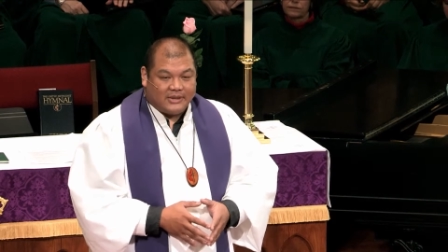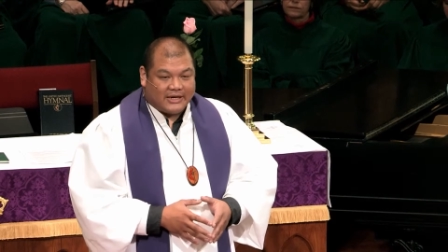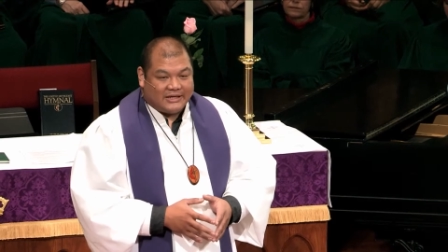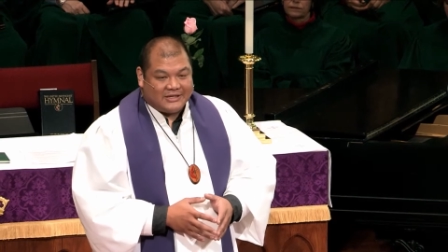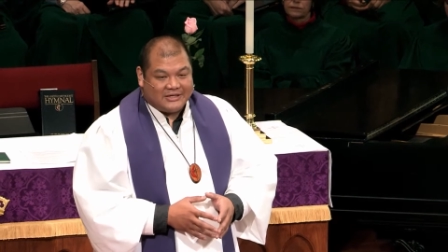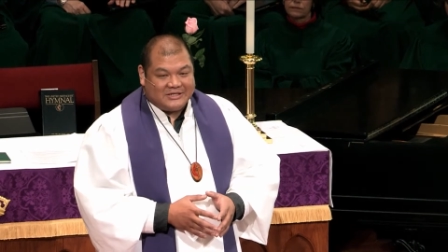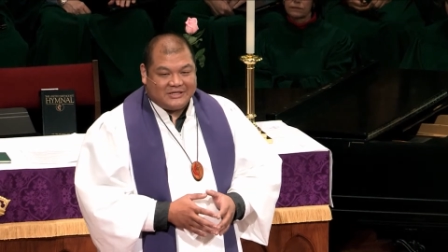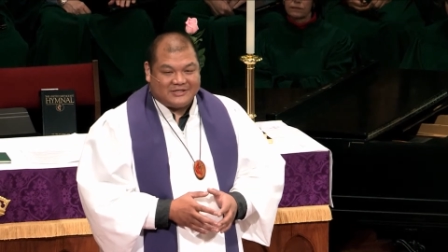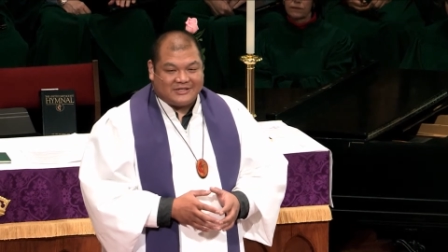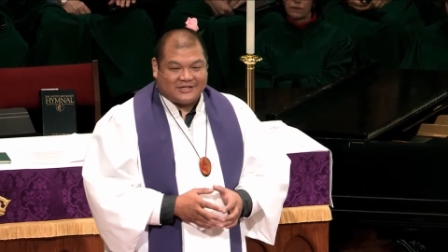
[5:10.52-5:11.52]
Back in
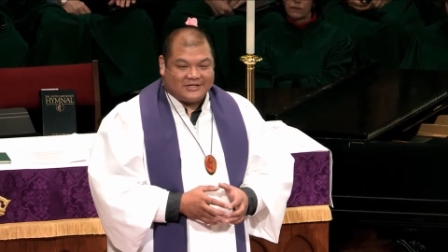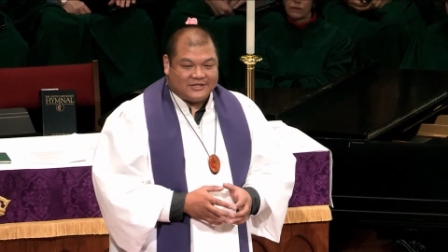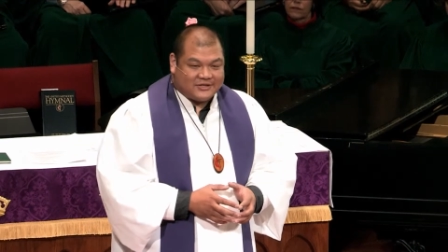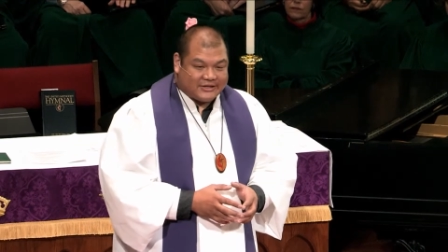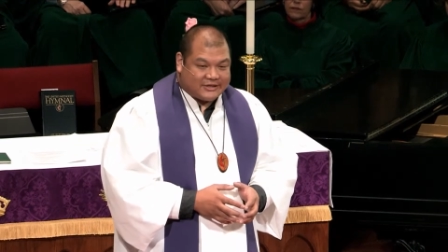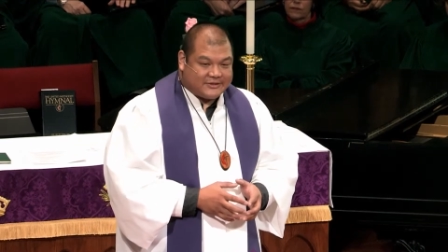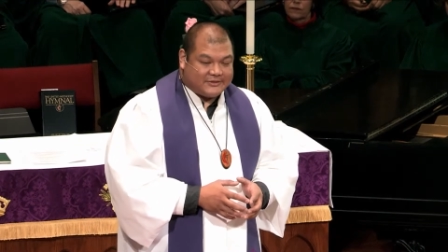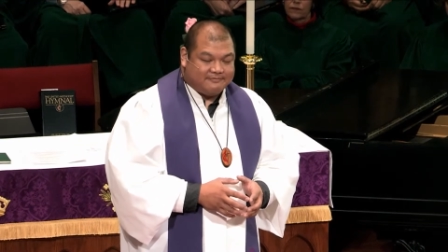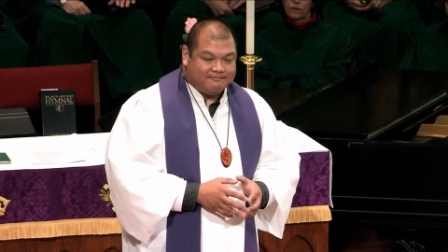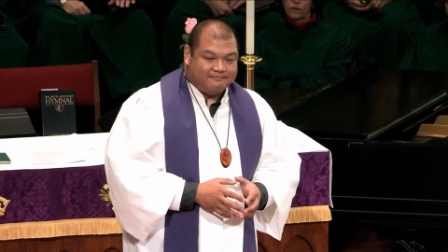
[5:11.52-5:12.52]
1966,